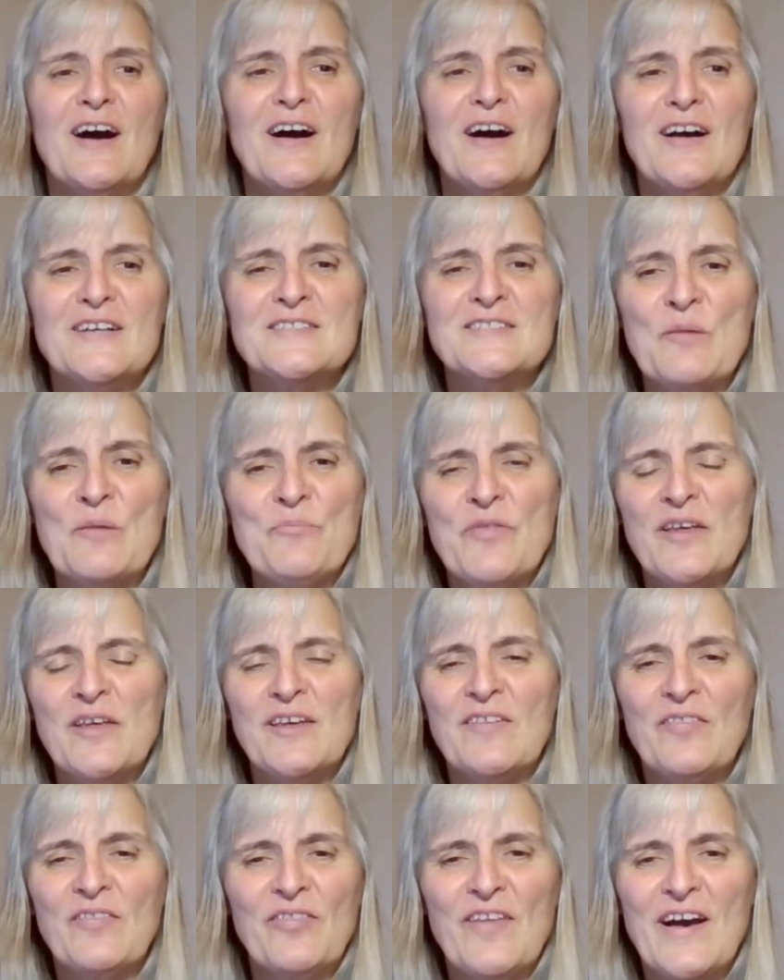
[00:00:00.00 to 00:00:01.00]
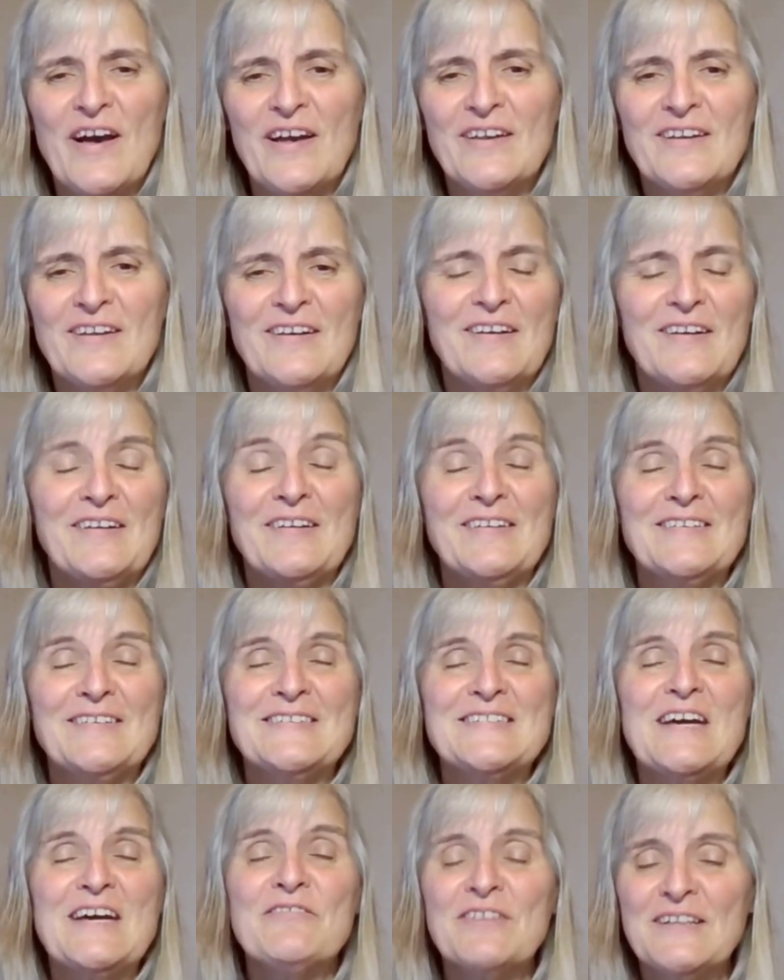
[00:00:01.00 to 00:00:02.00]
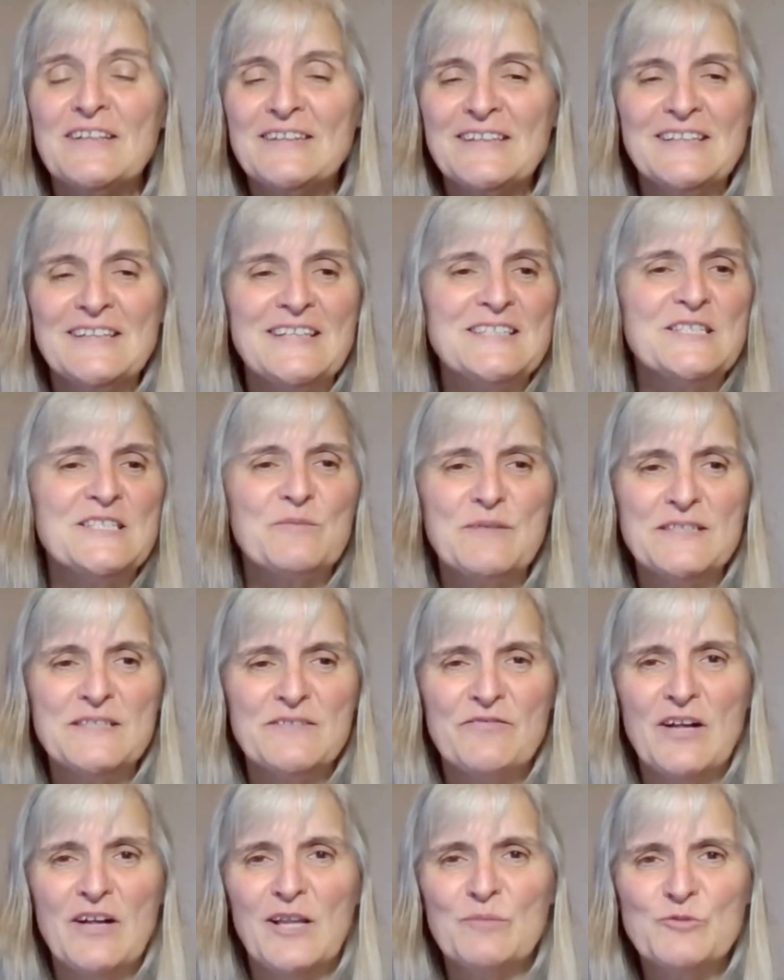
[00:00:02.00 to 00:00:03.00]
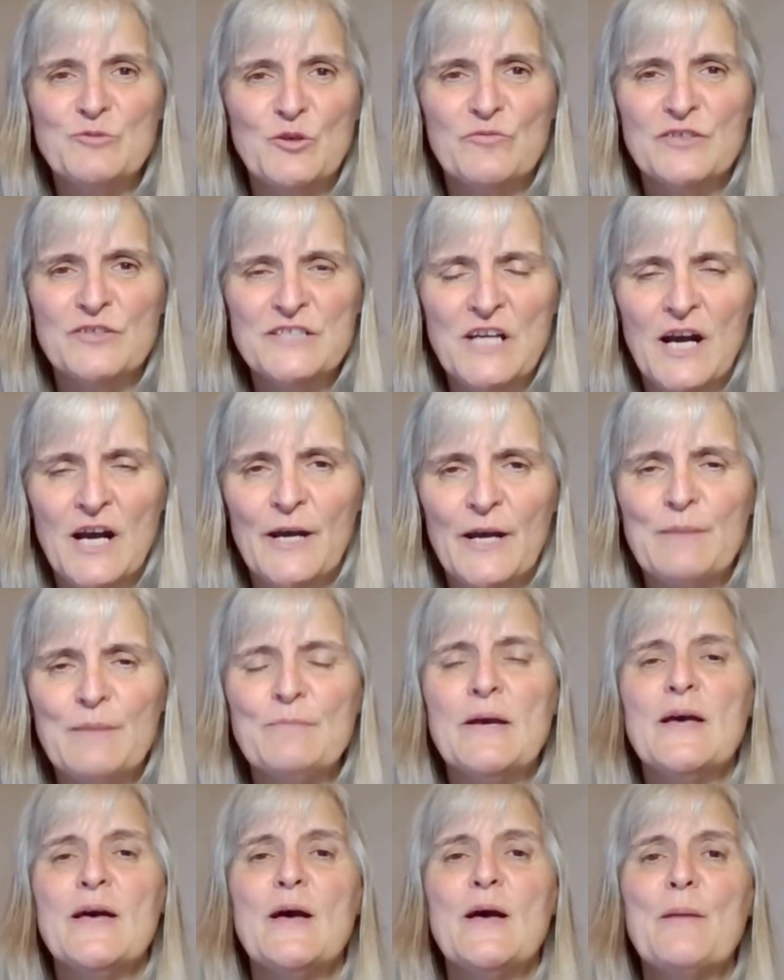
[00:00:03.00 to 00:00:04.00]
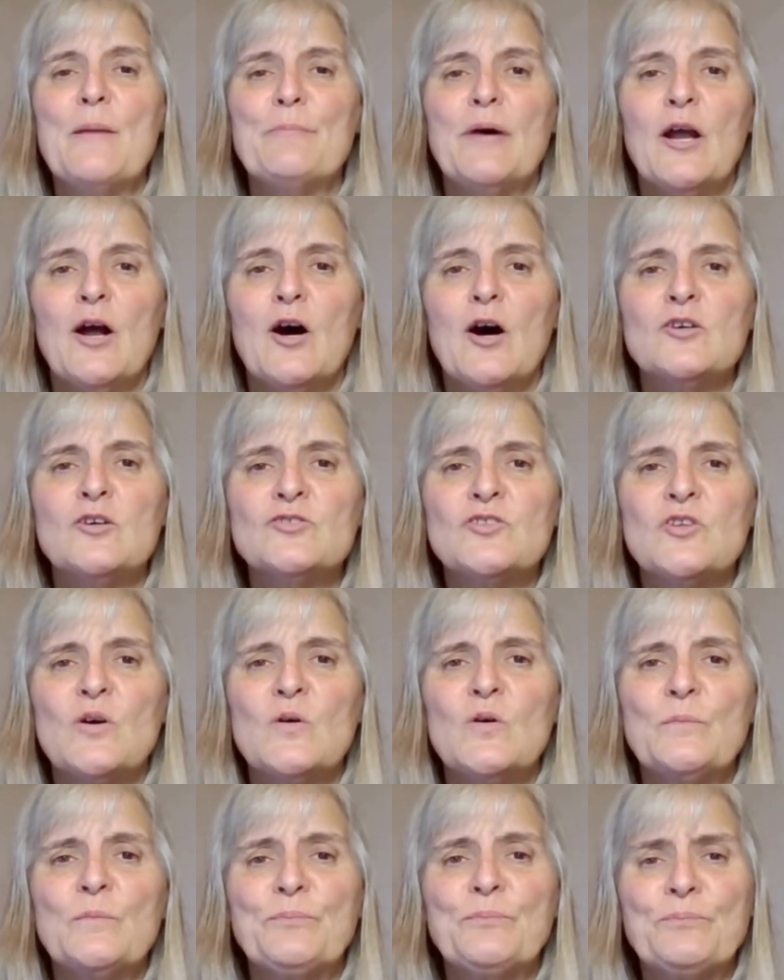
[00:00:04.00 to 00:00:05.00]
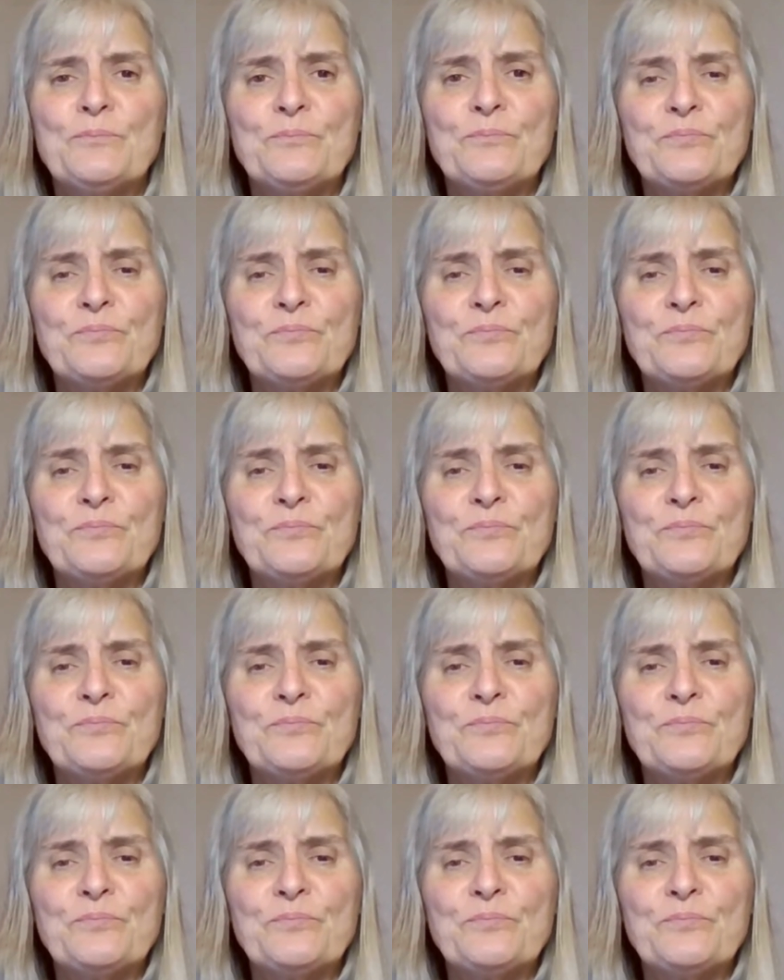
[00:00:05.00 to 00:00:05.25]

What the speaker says: something that definitely needs to be developed over time, but also